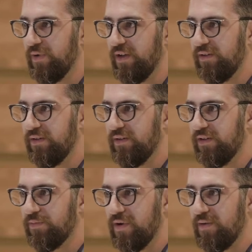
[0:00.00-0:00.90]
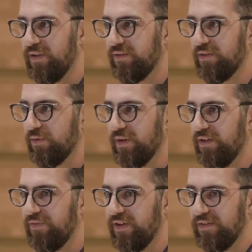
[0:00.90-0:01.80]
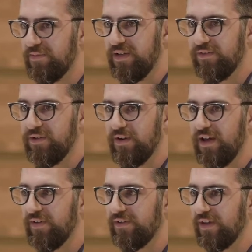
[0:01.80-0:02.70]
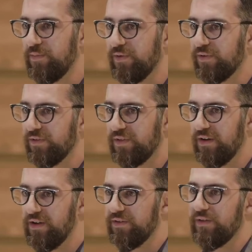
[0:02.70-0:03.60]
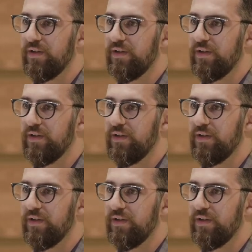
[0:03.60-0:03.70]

but it is probably still really fuzzy because you don't have examples or scenarios.